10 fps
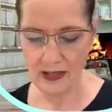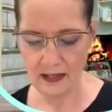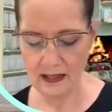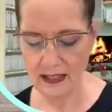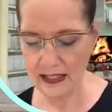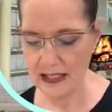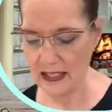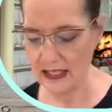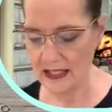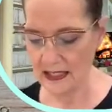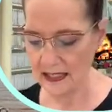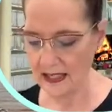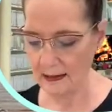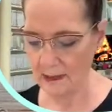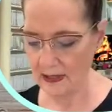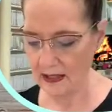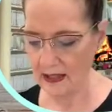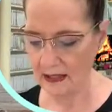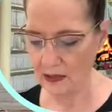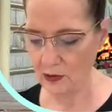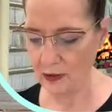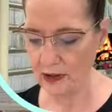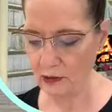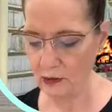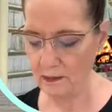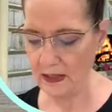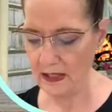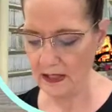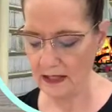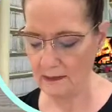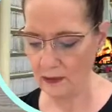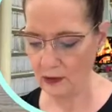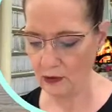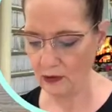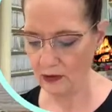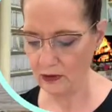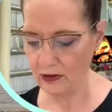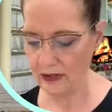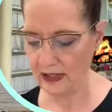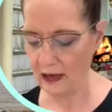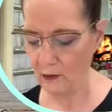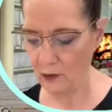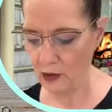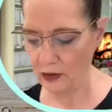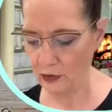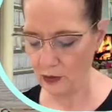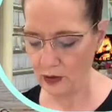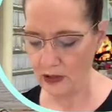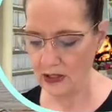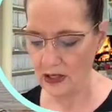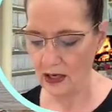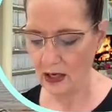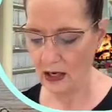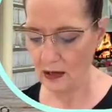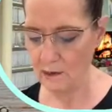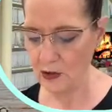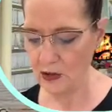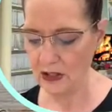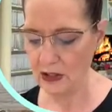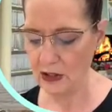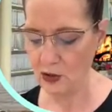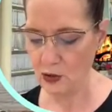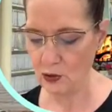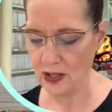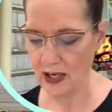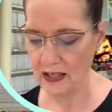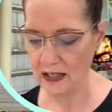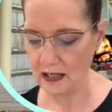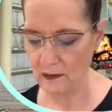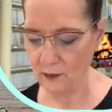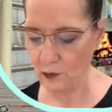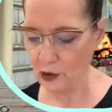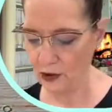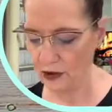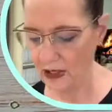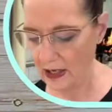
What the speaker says: this is the same thing. So here would be similar to slot 1 and 3, using these two tines on a fork.